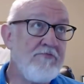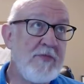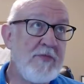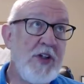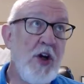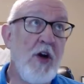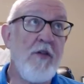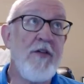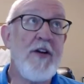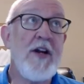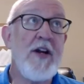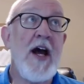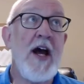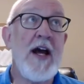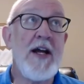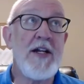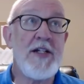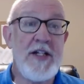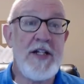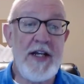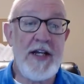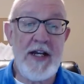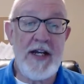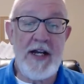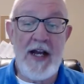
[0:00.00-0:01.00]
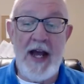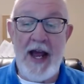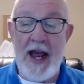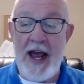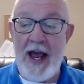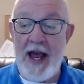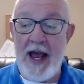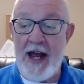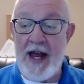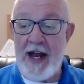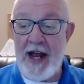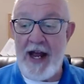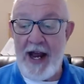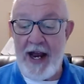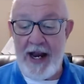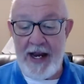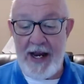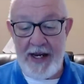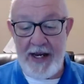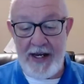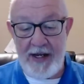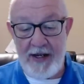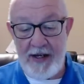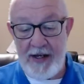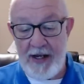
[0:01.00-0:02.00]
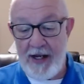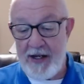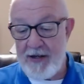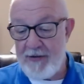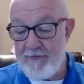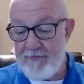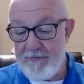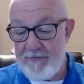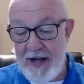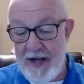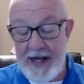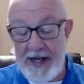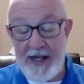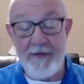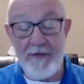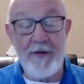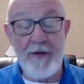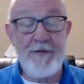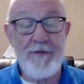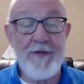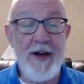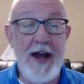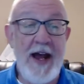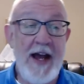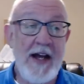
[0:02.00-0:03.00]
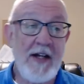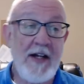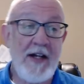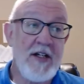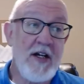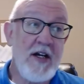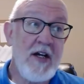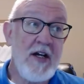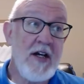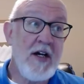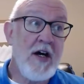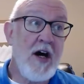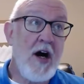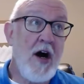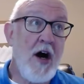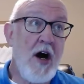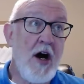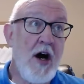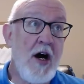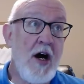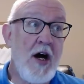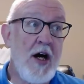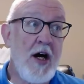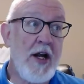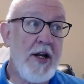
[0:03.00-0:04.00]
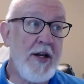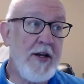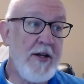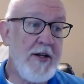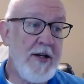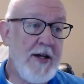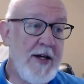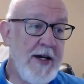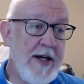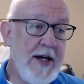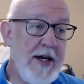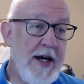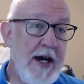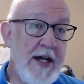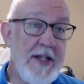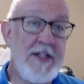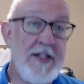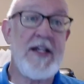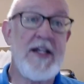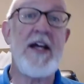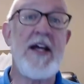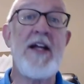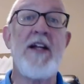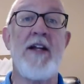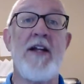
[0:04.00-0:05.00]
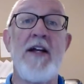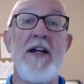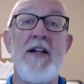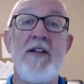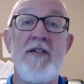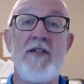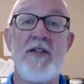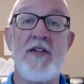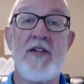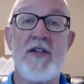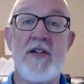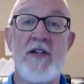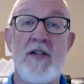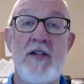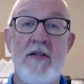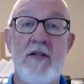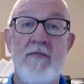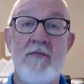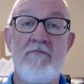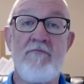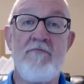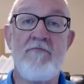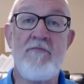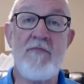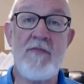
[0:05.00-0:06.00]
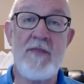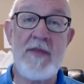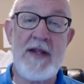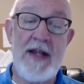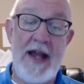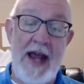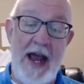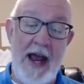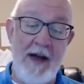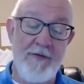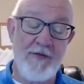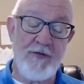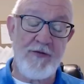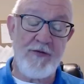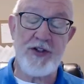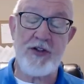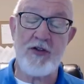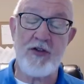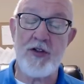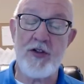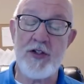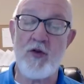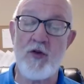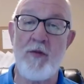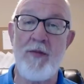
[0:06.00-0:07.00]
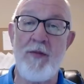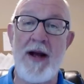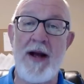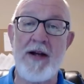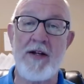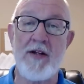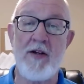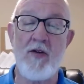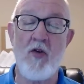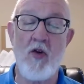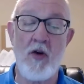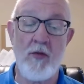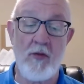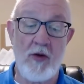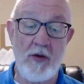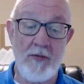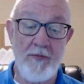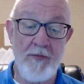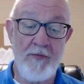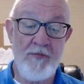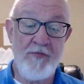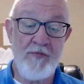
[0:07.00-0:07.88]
COVID-19 had a negative effect on attendance after schools went back to normal.